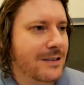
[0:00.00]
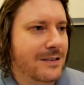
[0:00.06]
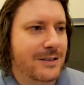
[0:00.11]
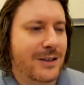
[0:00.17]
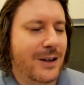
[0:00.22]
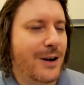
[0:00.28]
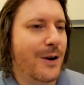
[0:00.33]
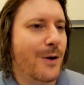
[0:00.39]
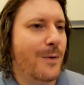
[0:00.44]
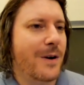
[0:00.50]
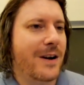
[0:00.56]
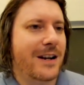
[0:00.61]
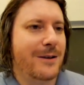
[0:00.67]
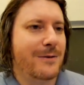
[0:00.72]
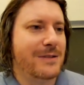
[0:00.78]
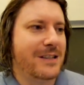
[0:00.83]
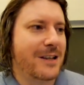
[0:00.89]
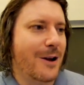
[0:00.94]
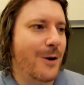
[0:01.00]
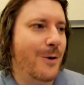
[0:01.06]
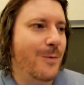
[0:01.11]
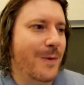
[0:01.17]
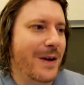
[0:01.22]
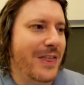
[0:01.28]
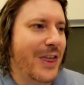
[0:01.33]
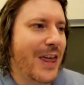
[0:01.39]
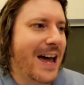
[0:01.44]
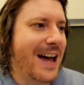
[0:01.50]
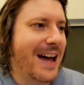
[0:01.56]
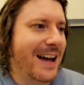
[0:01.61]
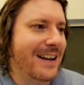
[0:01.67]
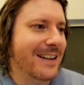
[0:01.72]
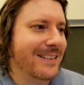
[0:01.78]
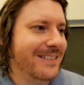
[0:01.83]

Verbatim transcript: Don't know where he was going with that.